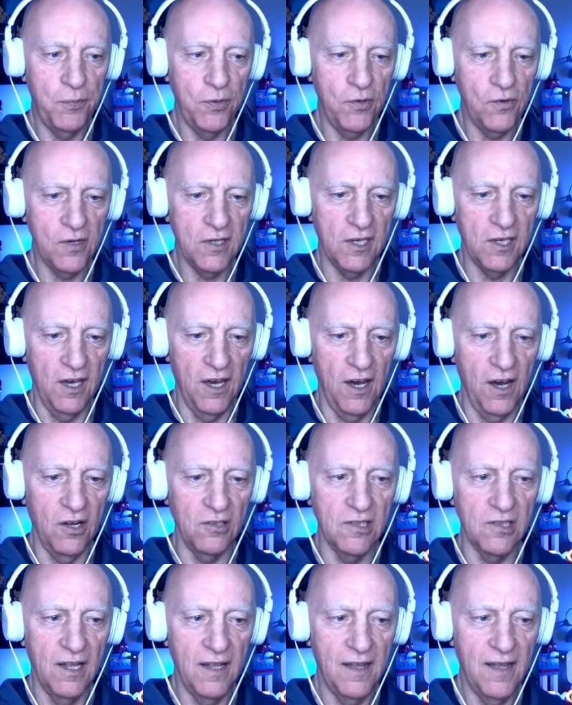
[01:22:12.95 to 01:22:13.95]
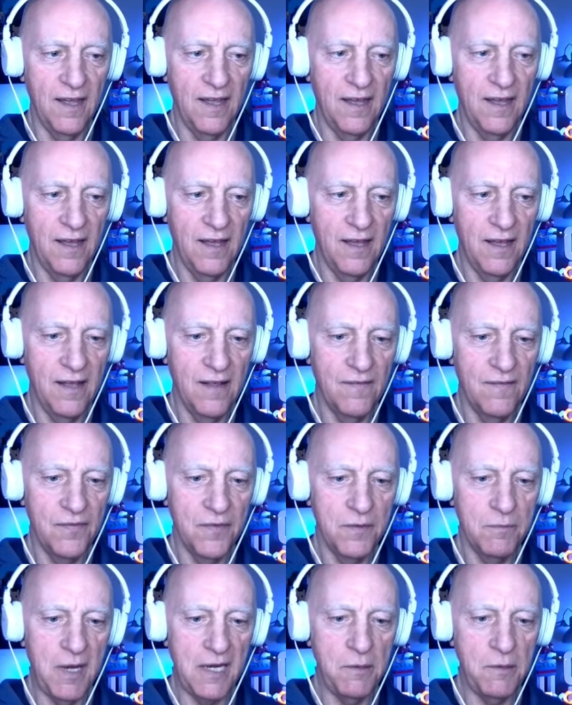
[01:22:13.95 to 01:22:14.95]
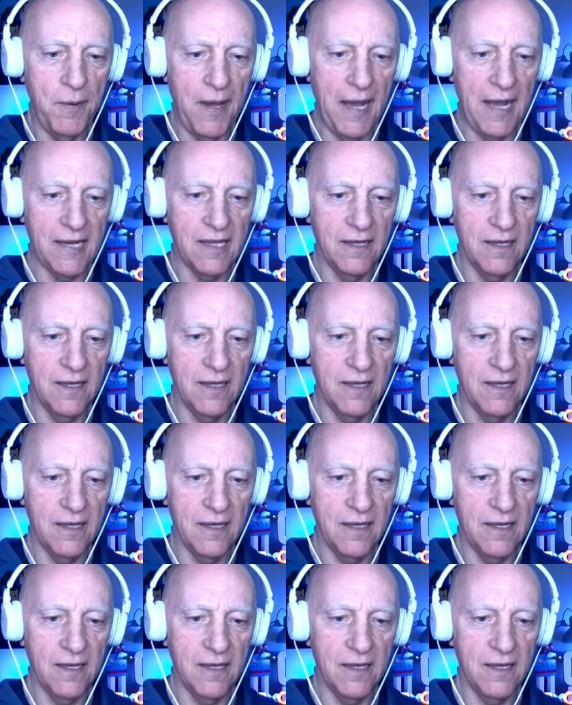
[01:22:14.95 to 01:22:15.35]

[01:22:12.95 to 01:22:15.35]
Poor girl. Medipack.